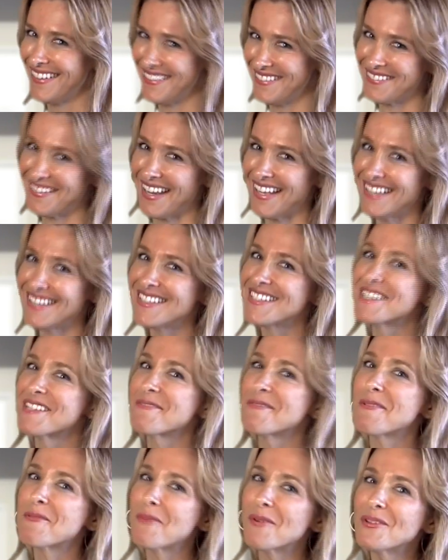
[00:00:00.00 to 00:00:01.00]
Right? So
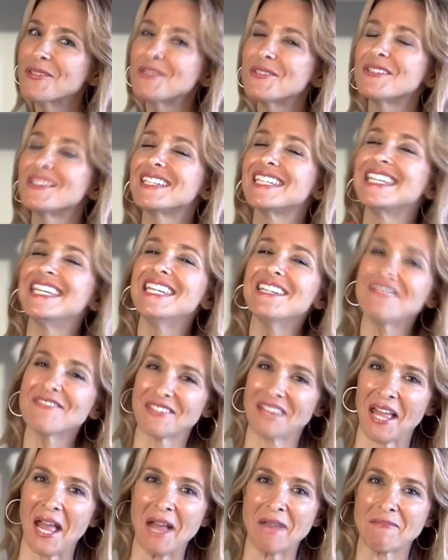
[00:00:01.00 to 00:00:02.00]
we want to give
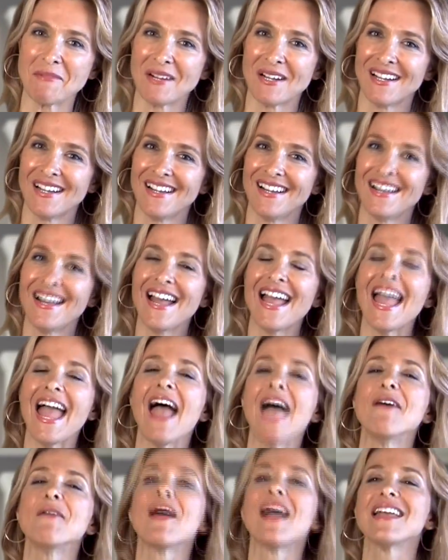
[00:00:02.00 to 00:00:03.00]
them
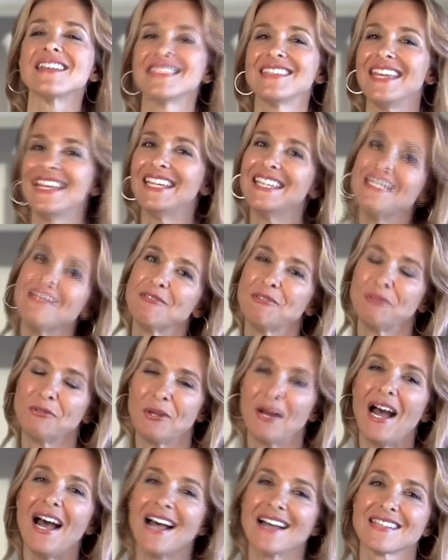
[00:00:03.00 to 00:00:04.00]
as they give
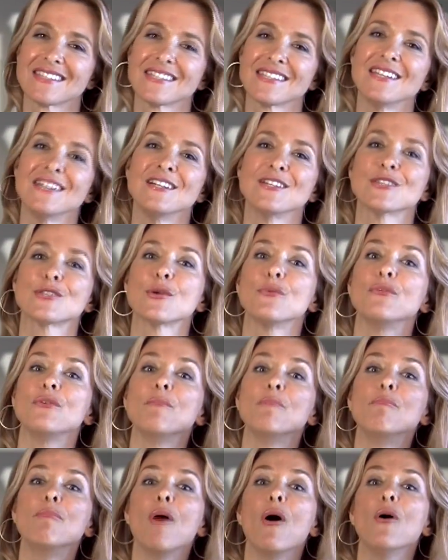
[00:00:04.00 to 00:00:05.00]
to us. So we
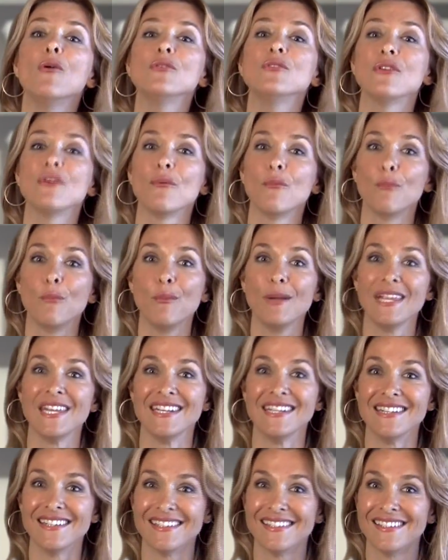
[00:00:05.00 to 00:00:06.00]
both
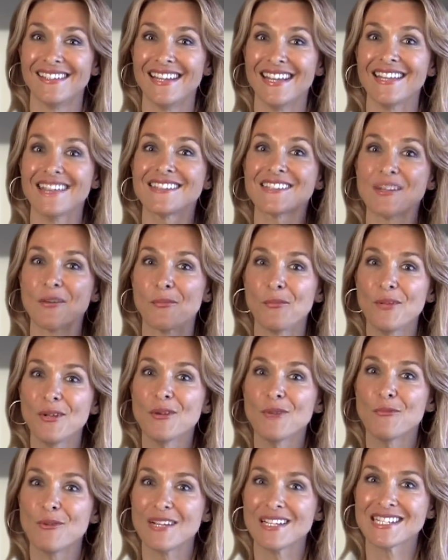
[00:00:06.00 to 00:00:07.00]
win. It's a
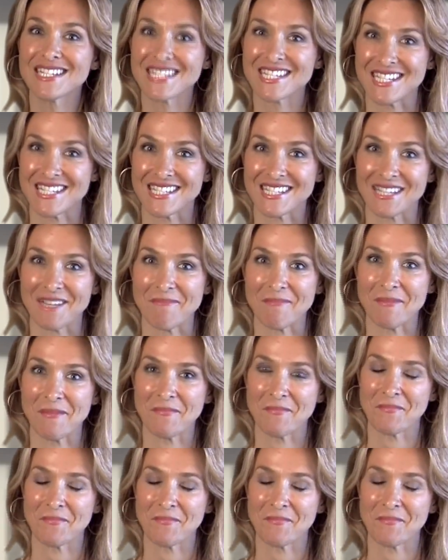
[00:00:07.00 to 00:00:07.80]
win-win system.